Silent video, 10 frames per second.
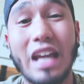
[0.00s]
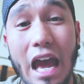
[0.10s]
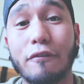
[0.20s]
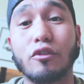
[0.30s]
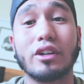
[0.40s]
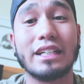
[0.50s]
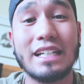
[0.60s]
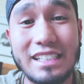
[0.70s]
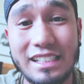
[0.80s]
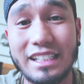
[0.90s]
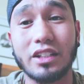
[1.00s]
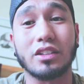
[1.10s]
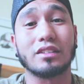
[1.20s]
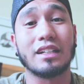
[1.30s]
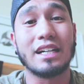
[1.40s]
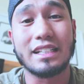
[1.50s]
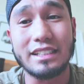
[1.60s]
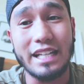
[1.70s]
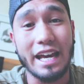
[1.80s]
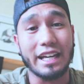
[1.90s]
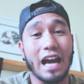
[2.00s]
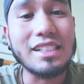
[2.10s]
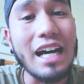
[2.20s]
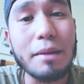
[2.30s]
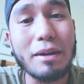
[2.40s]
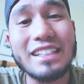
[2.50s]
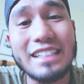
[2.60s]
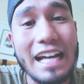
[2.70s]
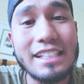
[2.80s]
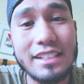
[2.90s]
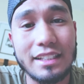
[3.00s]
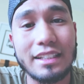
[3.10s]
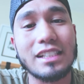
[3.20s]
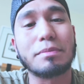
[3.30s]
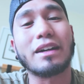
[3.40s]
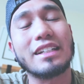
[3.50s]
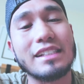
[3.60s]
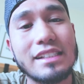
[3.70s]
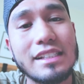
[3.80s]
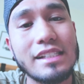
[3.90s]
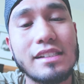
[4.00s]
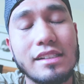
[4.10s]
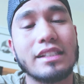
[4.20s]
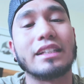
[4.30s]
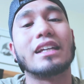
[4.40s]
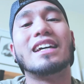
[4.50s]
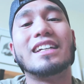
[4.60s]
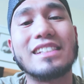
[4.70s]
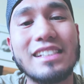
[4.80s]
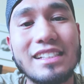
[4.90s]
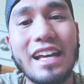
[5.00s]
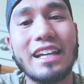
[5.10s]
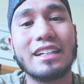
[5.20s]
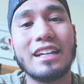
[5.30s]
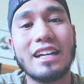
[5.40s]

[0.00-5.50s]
every single day? It's not about intensity, it's about consistency. Stay